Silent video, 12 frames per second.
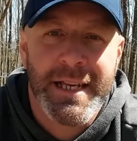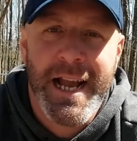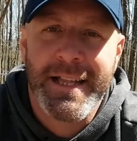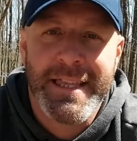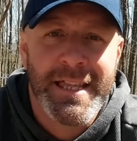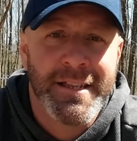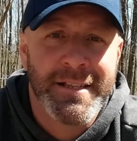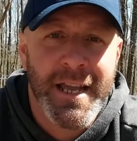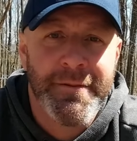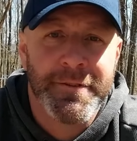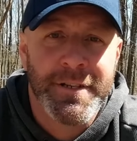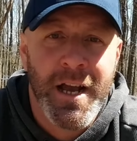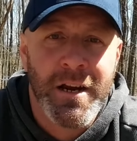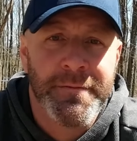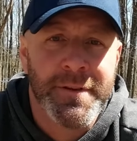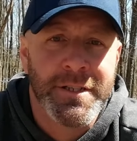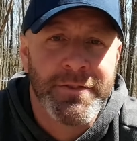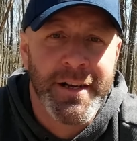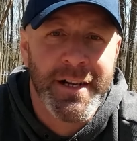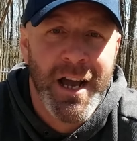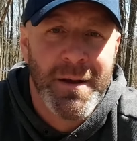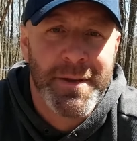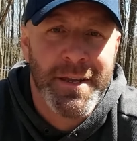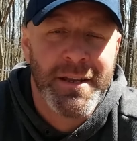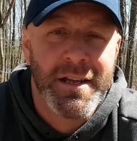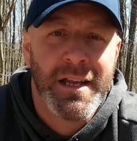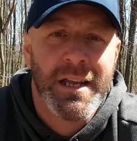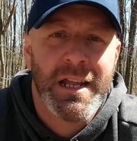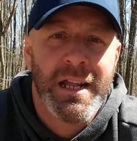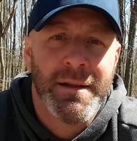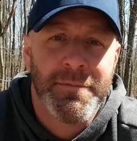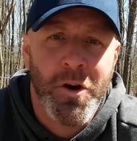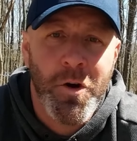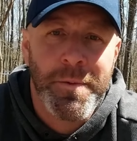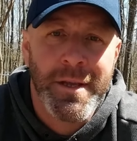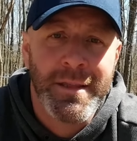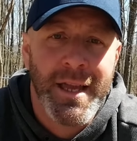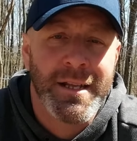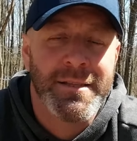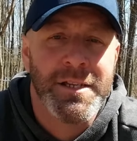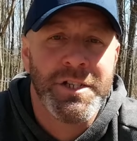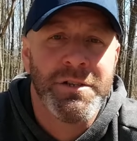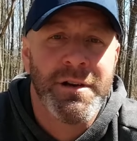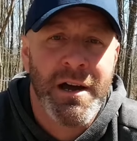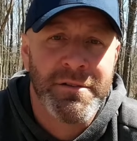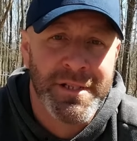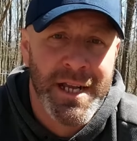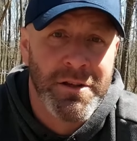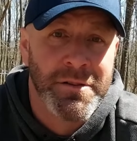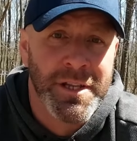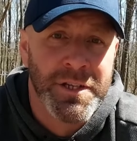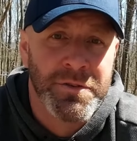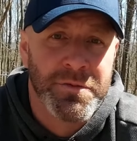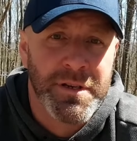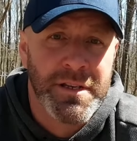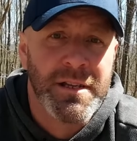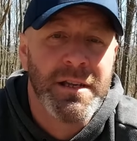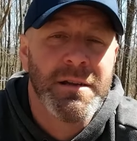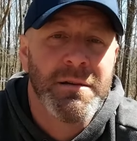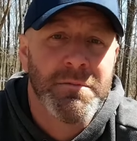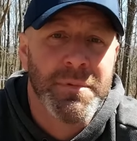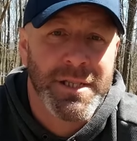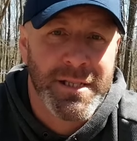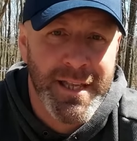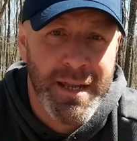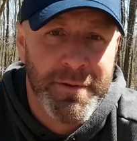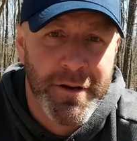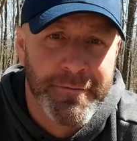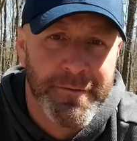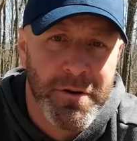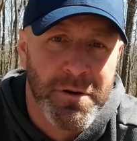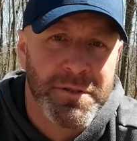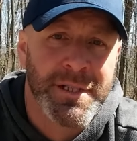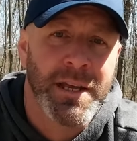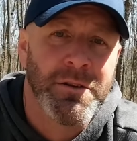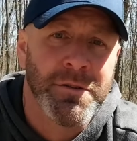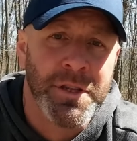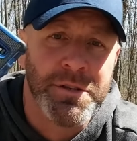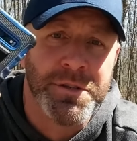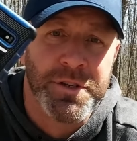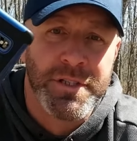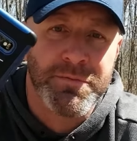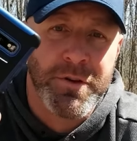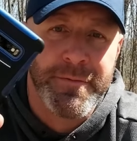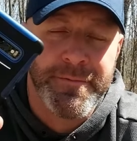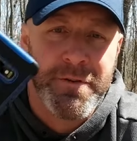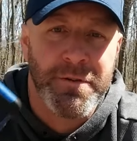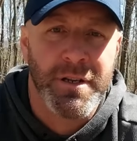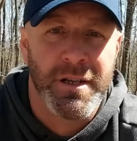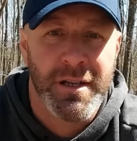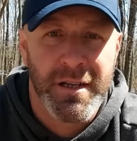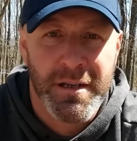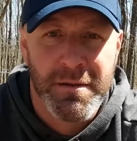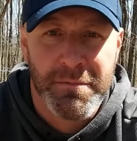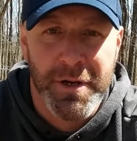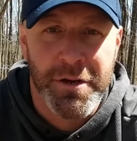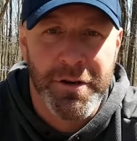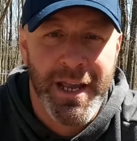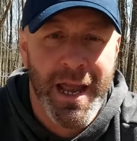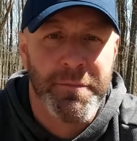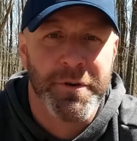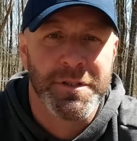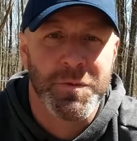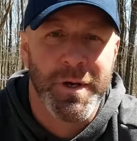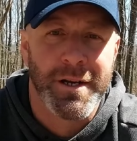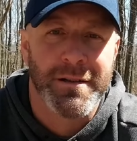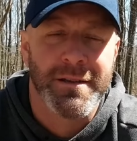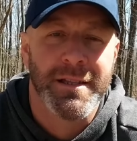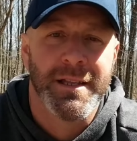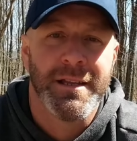At the end of the day, photography is a great hobby, and I'm hoping that I can teach you how to not only enjoy, but to take better photos, not only using your smartphone, but your camera as well.